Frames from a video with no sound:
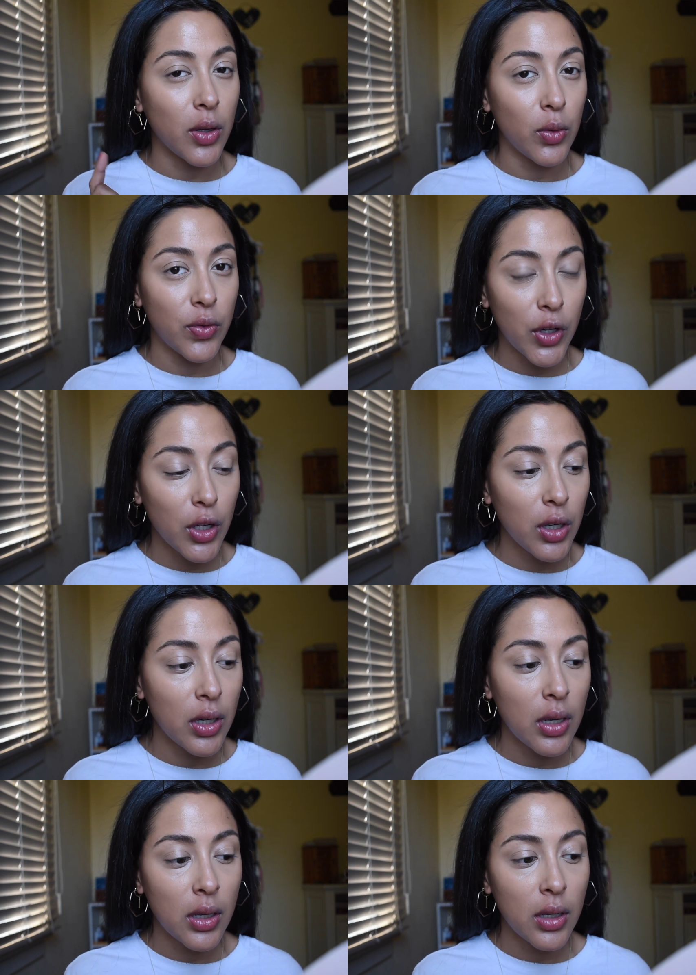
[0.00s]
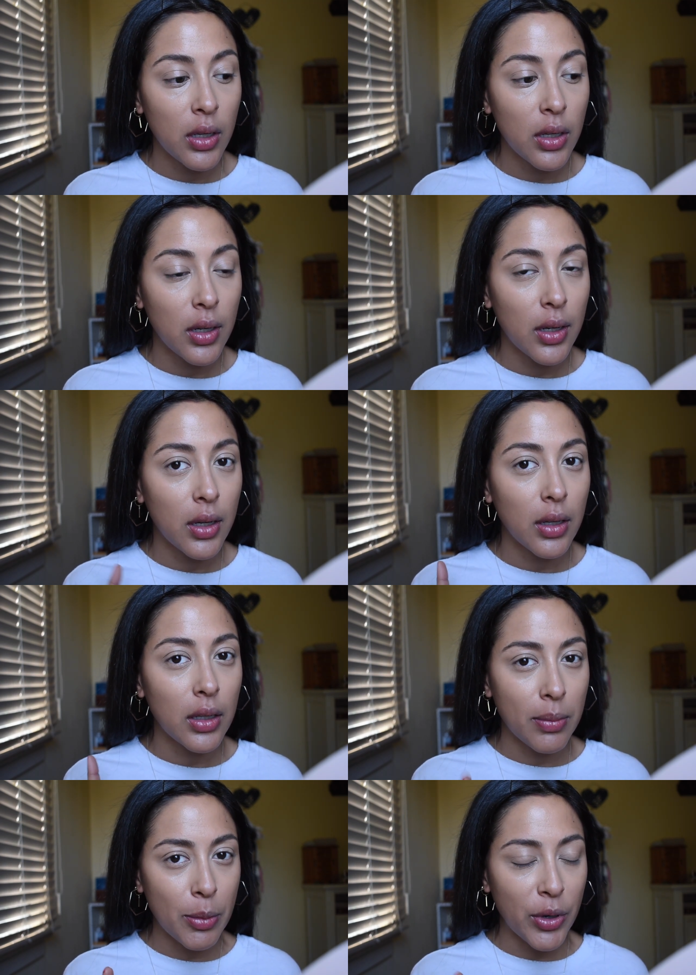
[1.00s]
over.
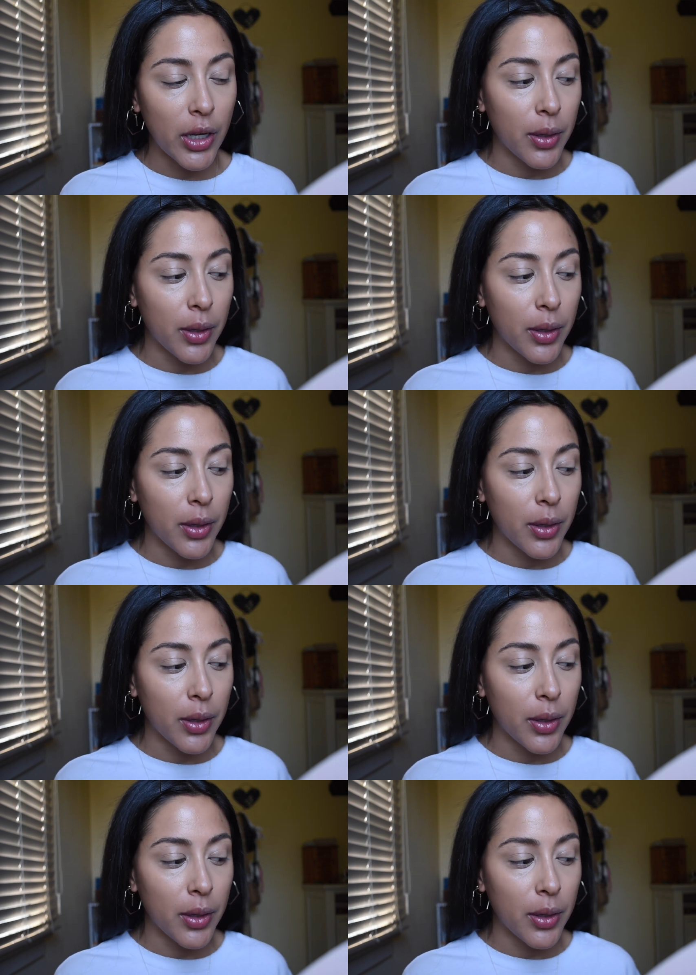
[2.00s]
Let me bring